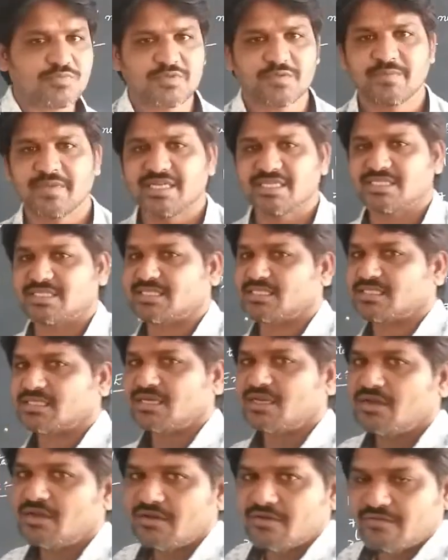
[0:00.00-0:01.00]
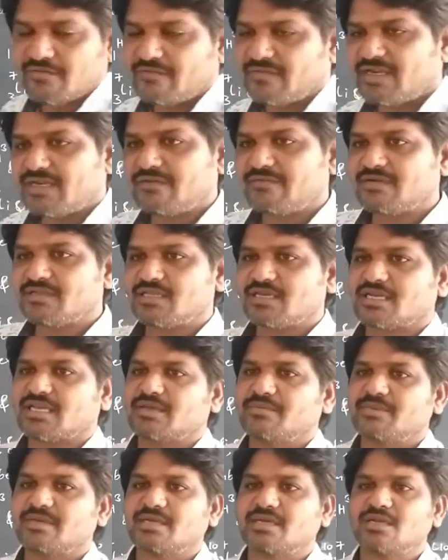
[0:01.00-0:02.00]
means whenever the
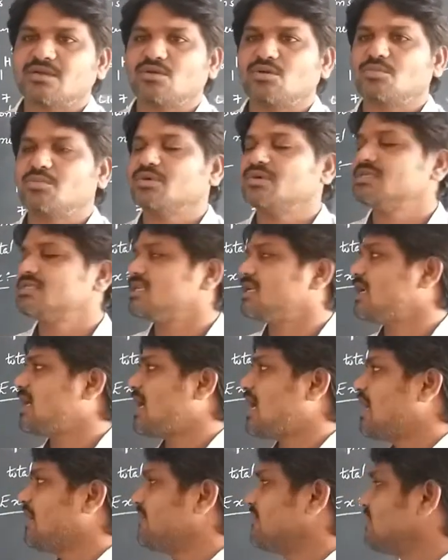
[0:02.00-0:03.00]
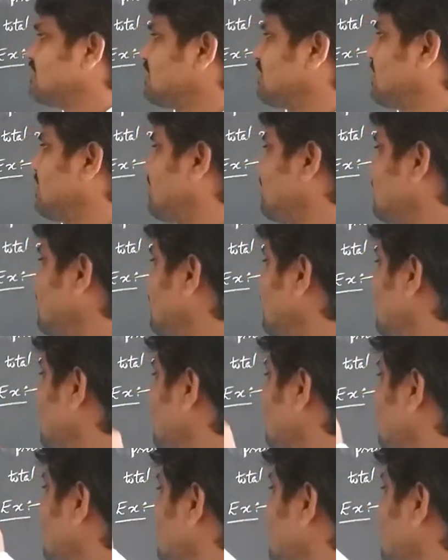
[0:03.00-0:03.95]
chemical compounds are having that